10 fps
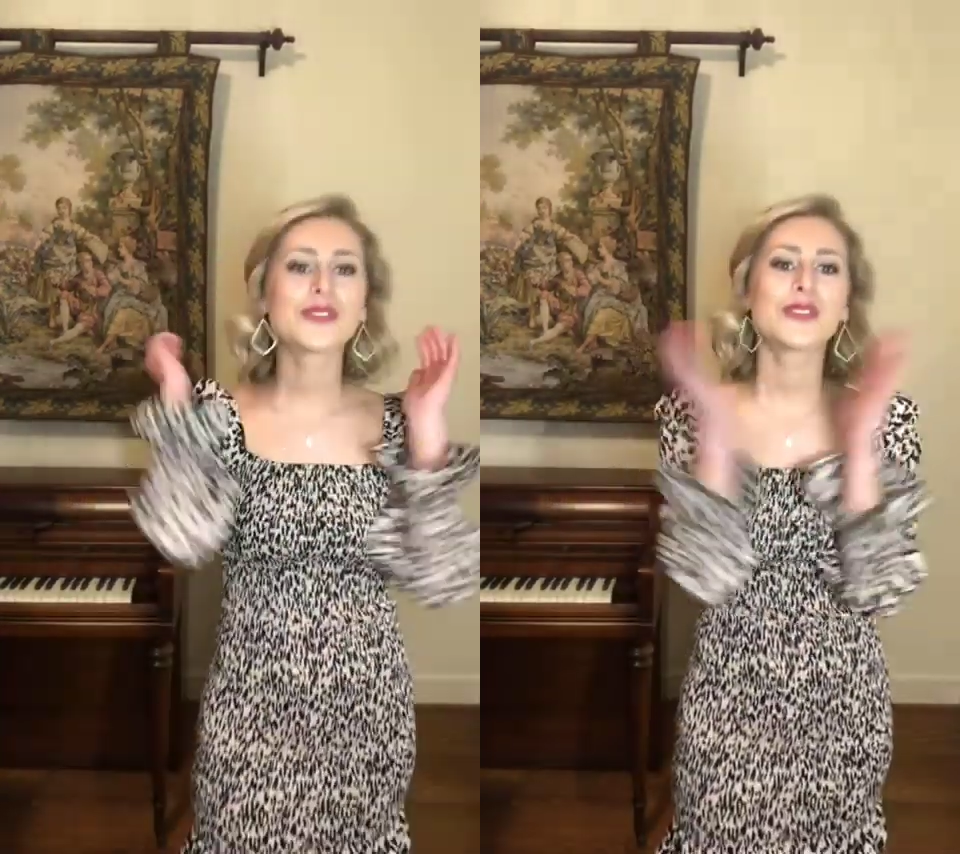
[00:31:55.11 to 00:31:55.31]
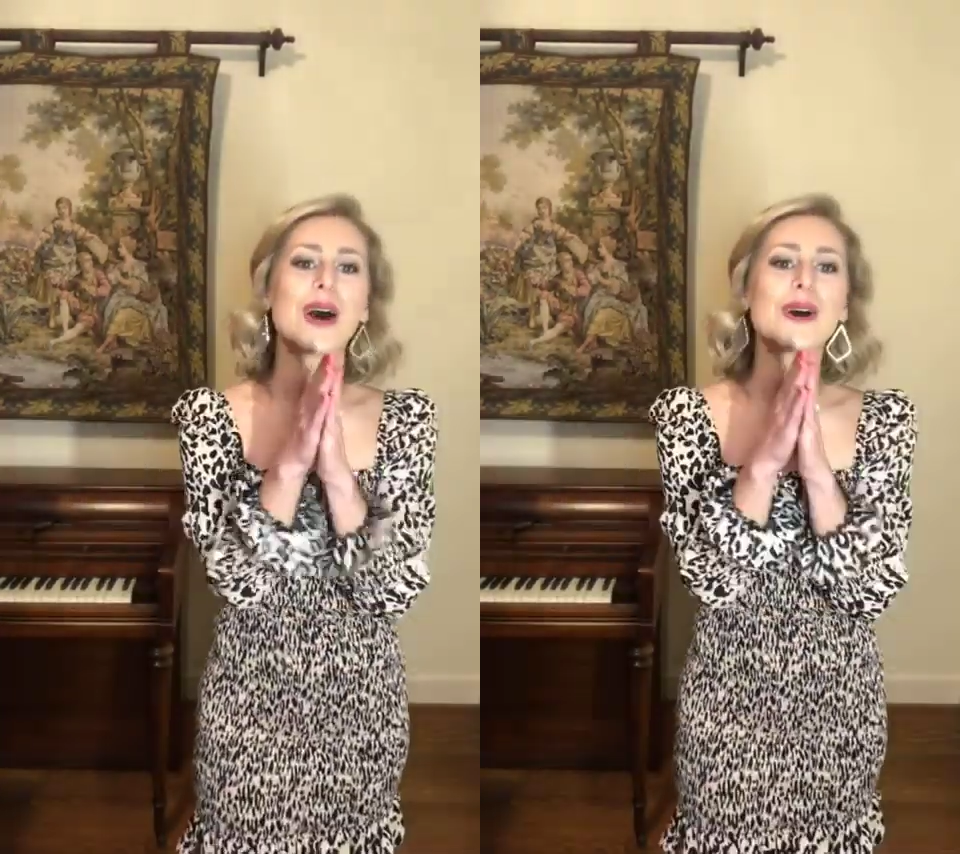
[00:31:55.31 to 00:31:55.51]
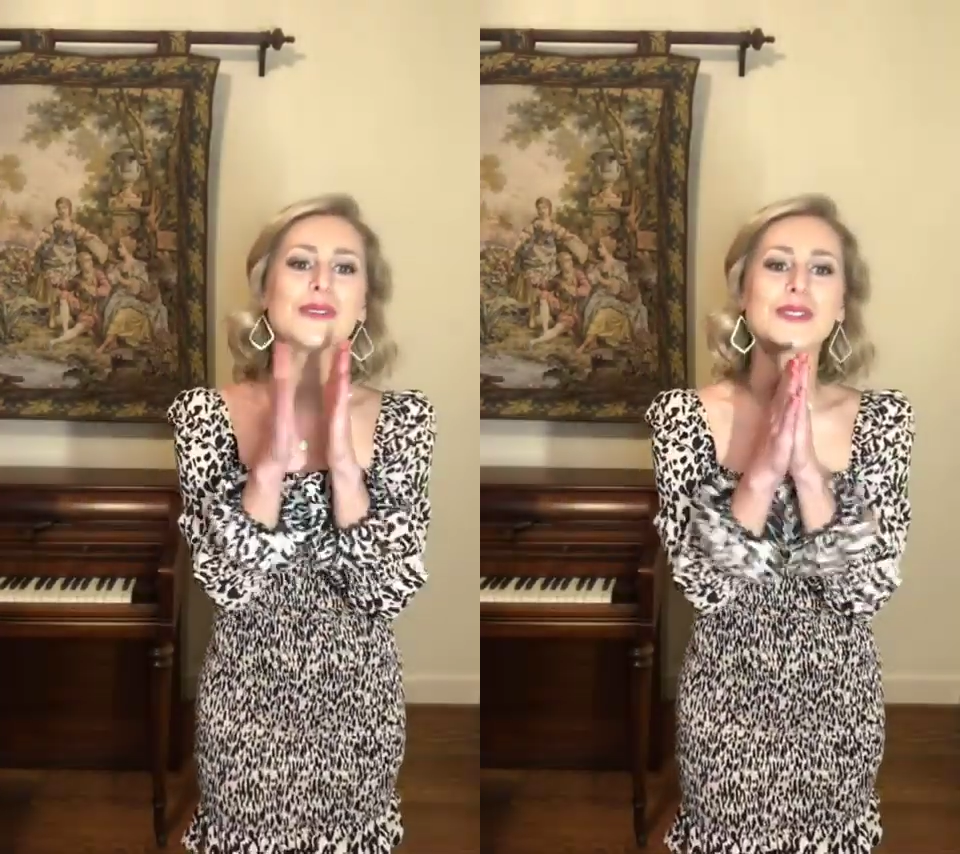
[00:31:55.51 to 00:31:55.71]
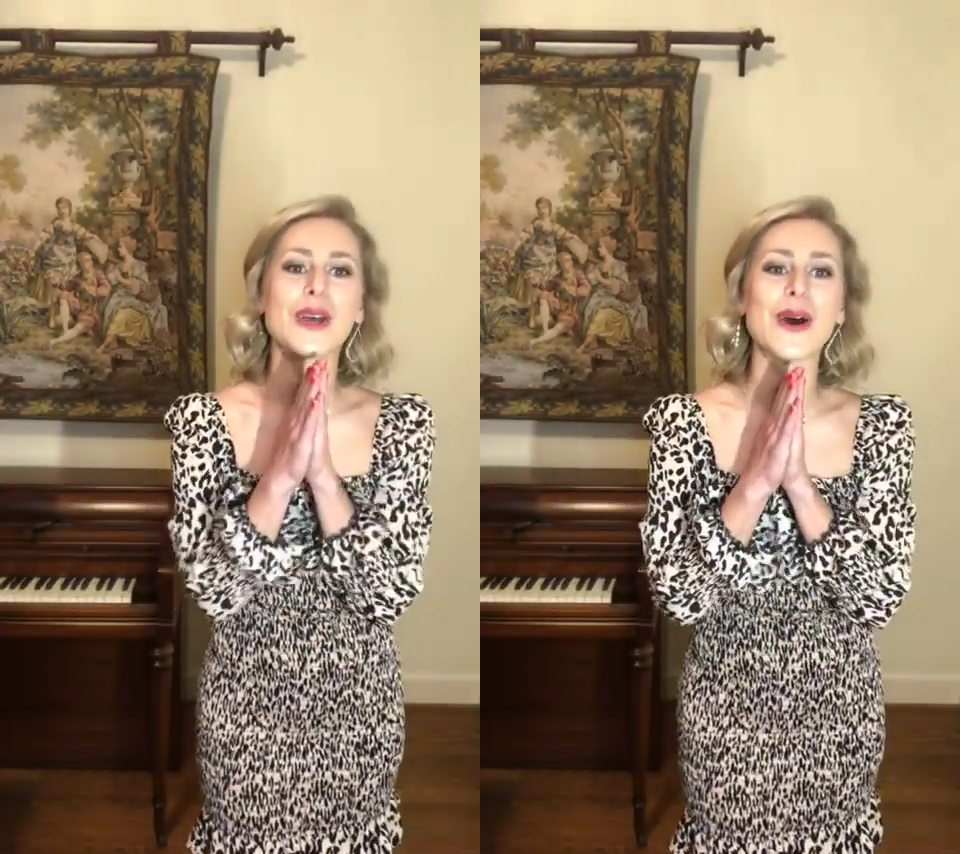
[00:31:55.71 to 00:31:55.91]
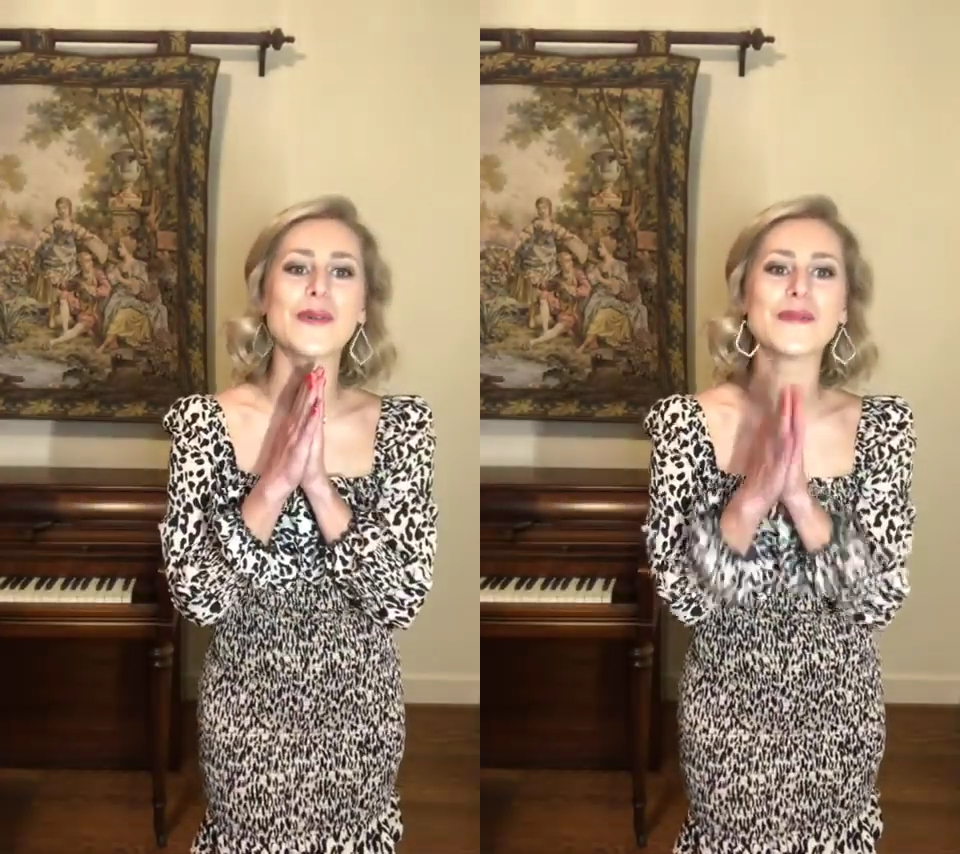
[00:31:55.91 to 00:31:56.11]

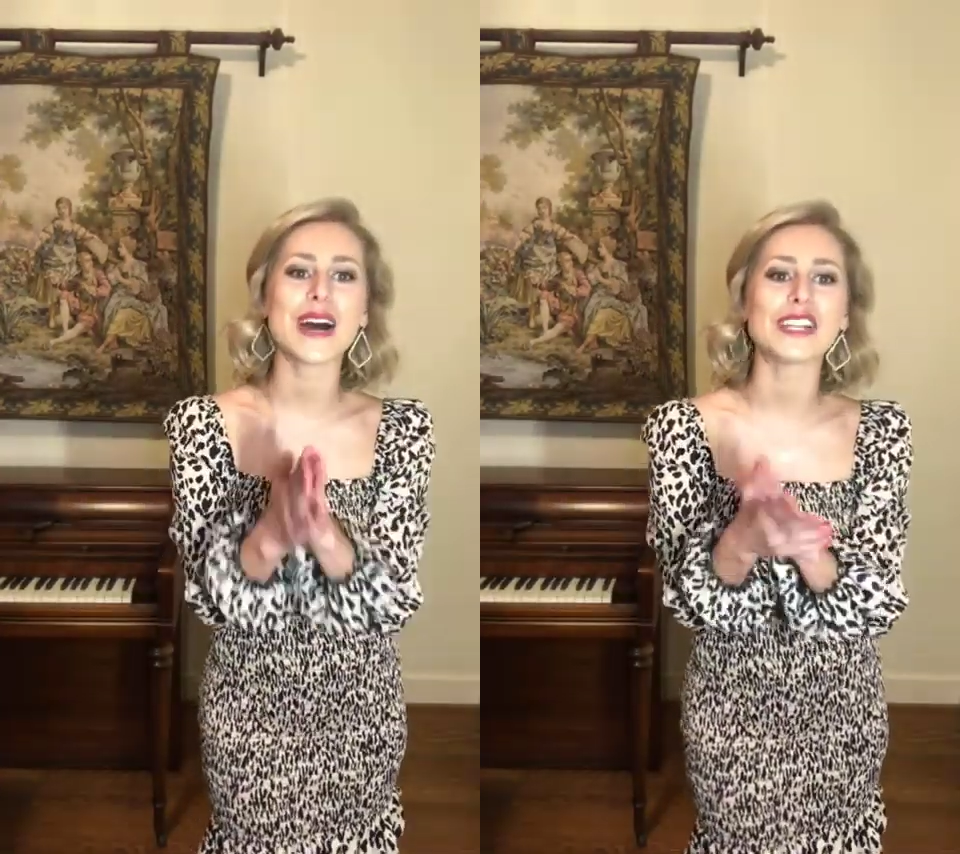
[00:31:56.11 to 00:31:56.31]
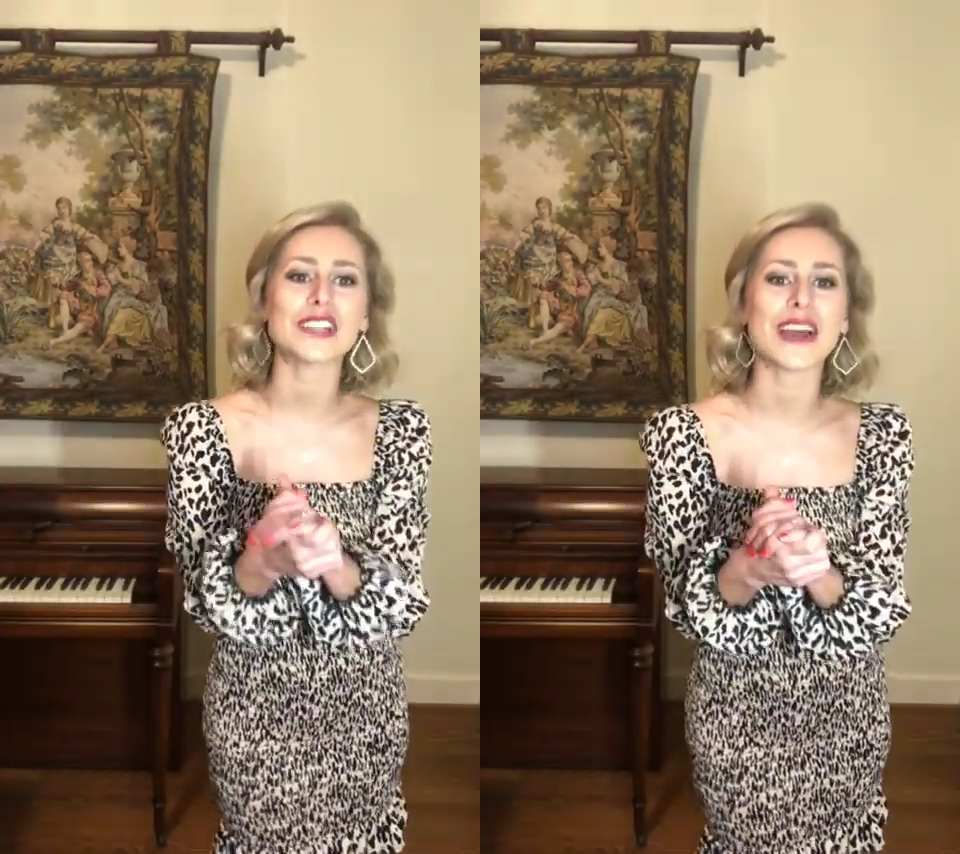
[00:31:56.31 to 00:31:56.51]
so much,